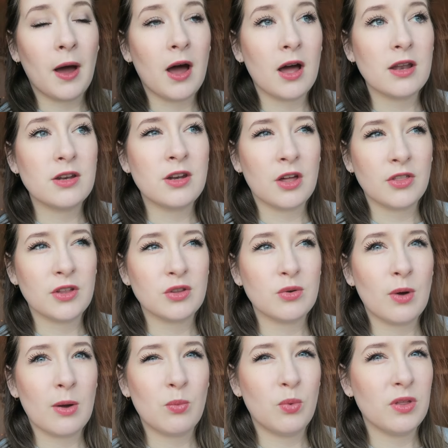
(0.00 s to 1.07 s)
but nothing
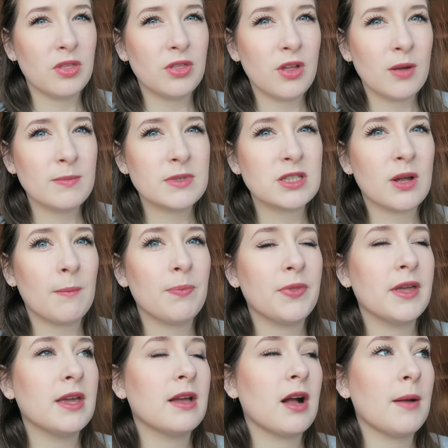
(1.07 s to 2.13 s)
to wear with them so I'm
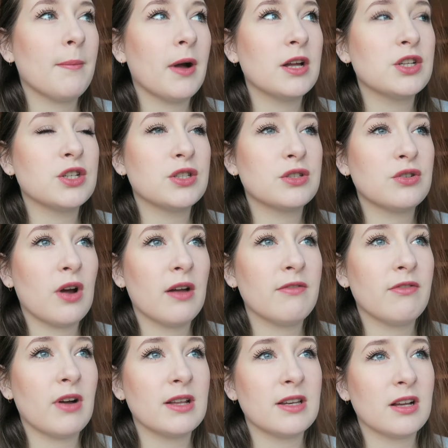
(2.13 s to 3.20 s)
thinking I might just try
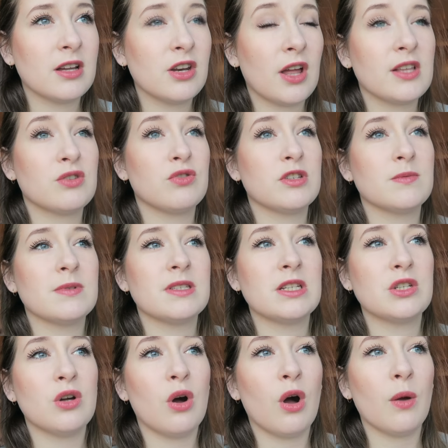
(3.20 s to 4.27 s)
and find like a nice
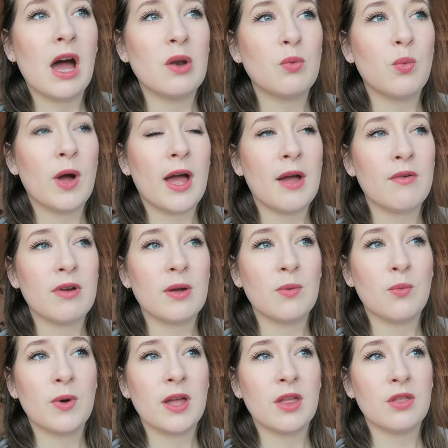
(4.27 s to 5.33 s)
Christmassy top and wear
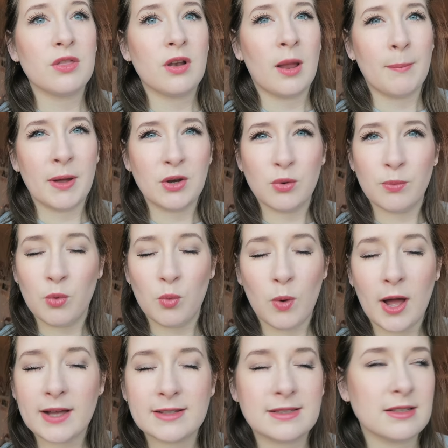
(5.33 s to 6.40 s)
it with like my normal
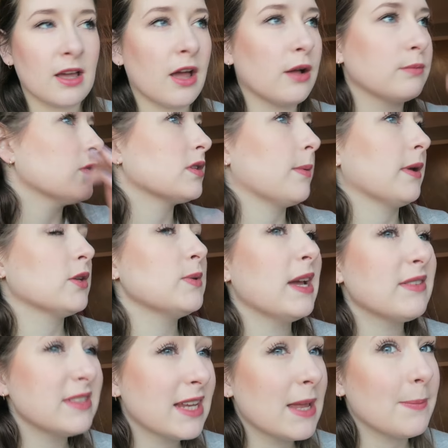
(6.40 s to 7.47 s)
work skirt or something we
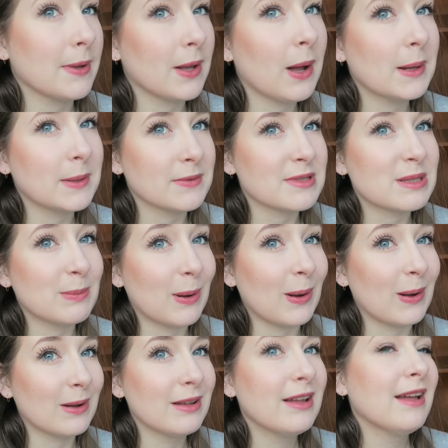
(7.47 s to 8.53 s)
have to keep it kind of smart.